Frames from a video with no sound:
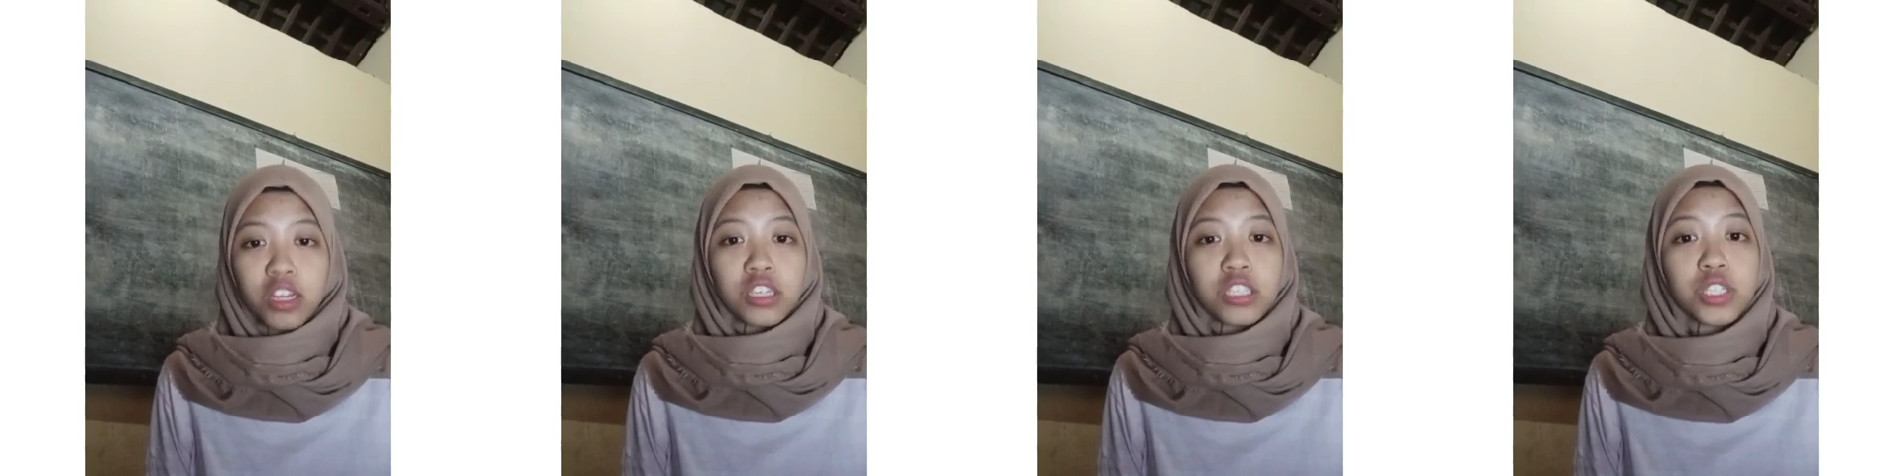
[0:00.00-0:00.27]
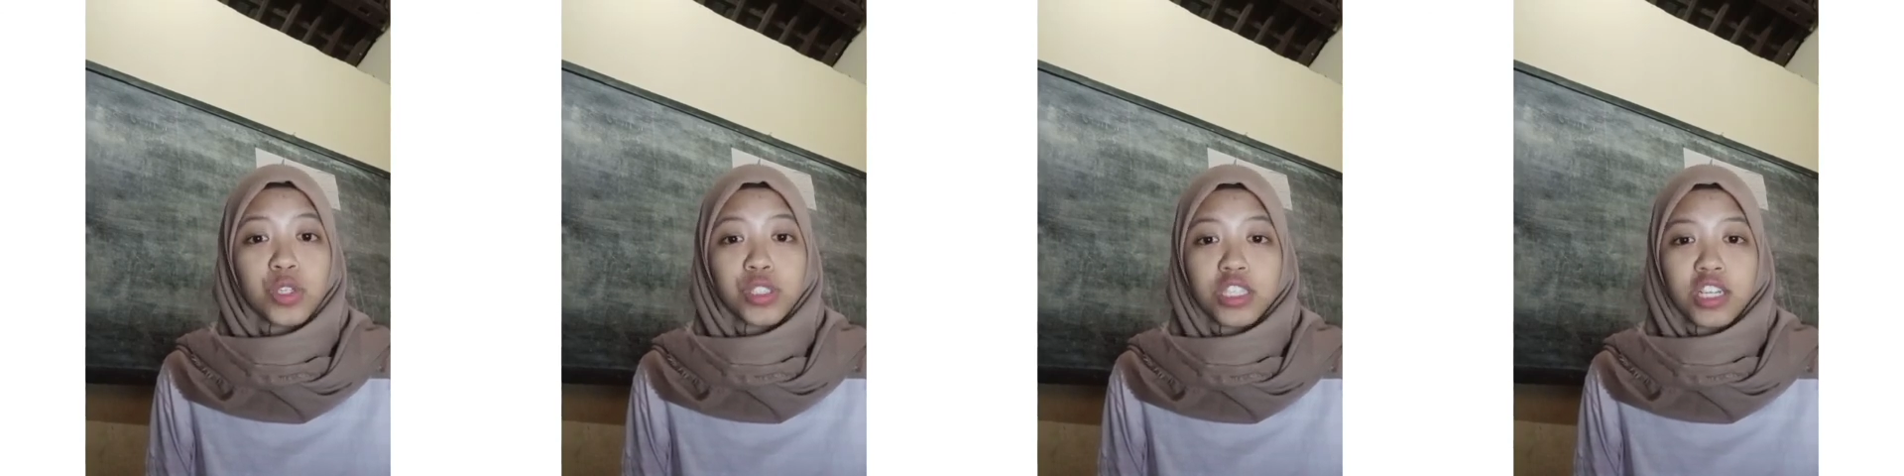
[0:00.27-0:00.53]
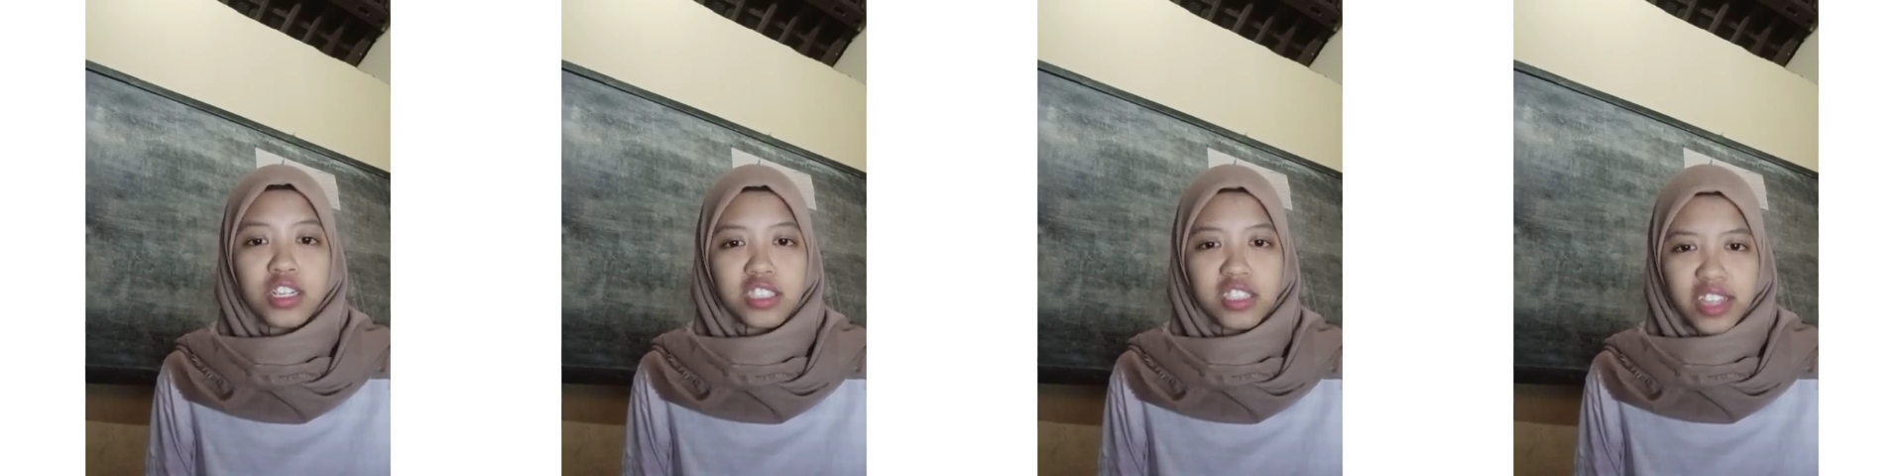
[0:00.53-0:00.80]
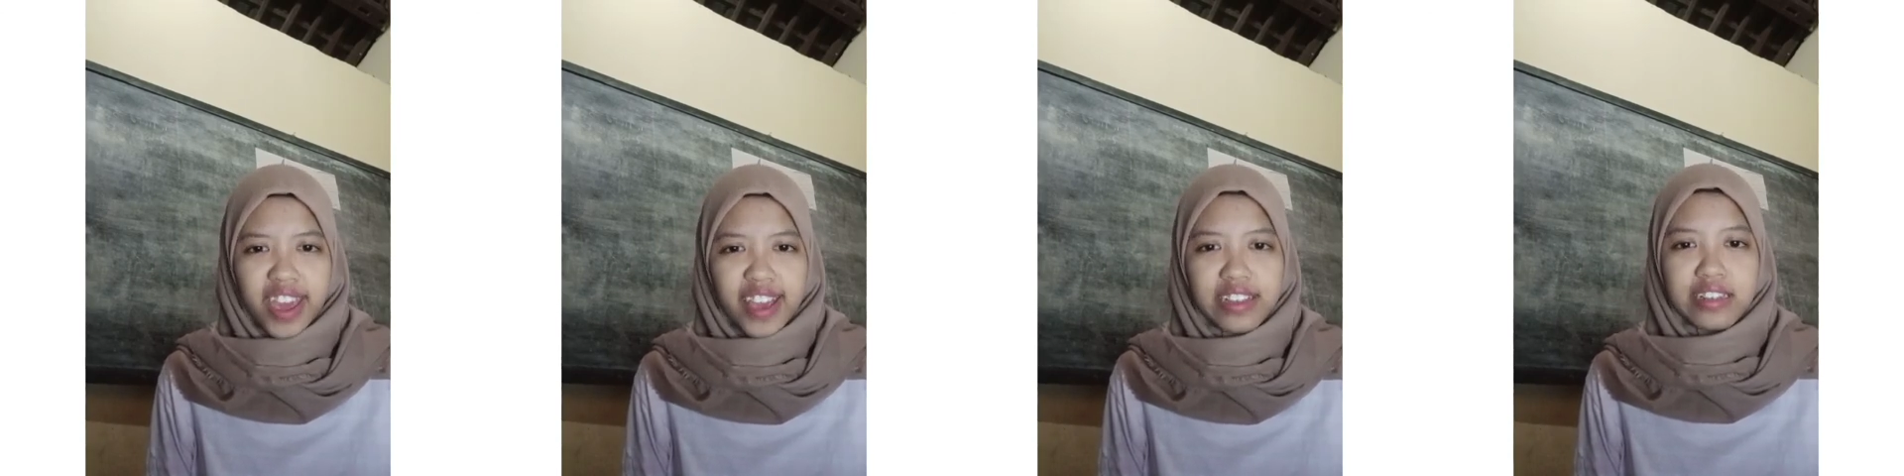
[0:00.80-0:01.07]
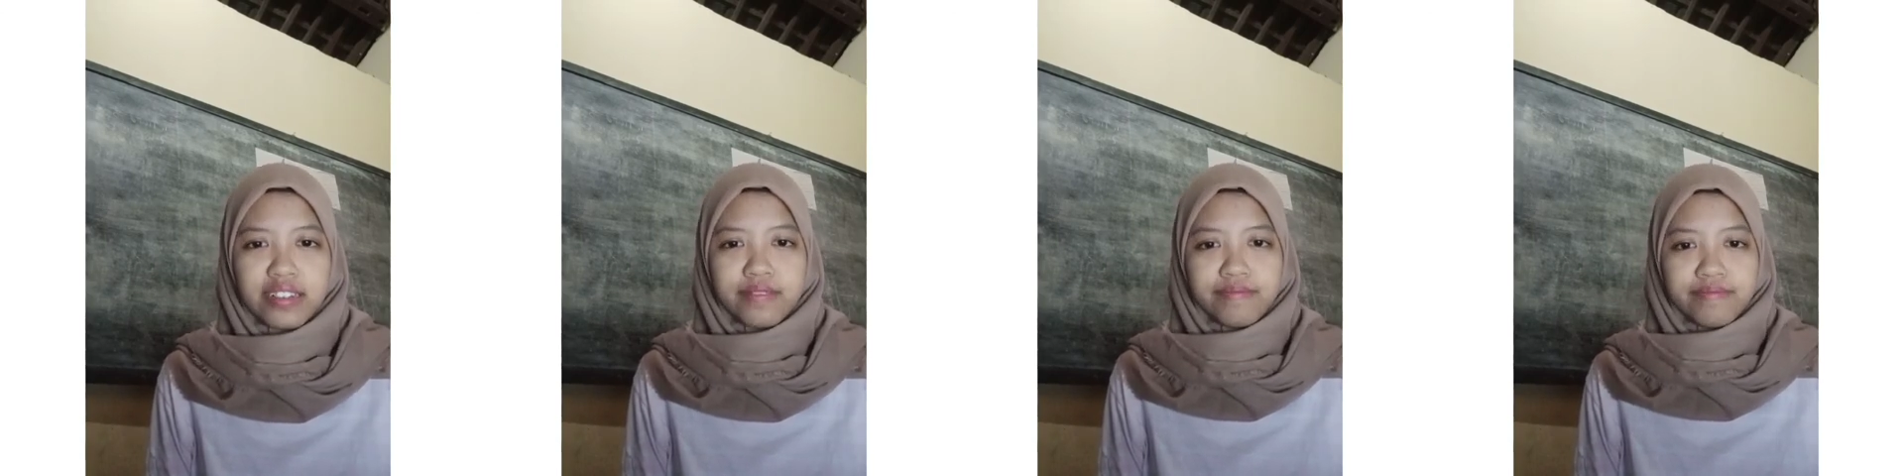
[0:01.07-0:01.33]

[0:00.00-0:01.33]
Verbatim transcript: huge snake.